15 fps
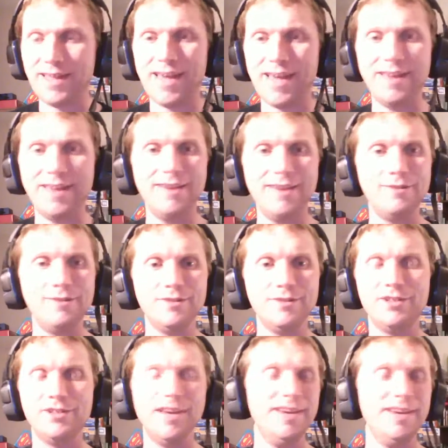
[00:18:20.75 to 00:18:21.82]
and it was
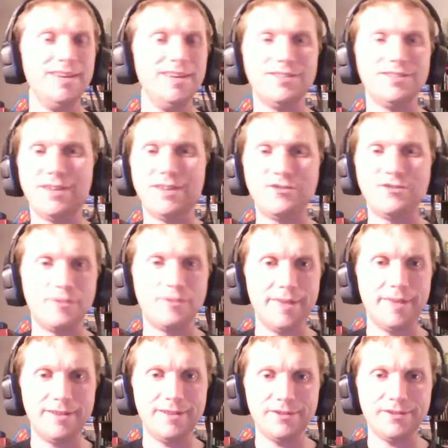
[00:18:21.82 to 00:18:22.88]
such
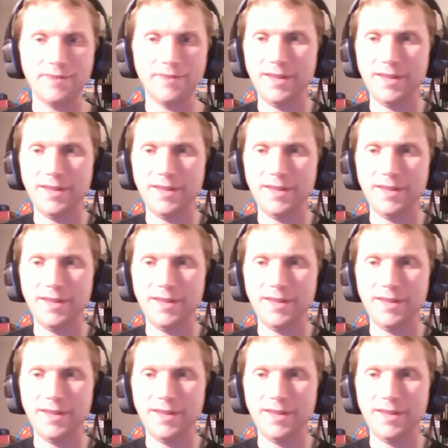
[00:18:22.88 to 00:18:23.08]
tremendous fun.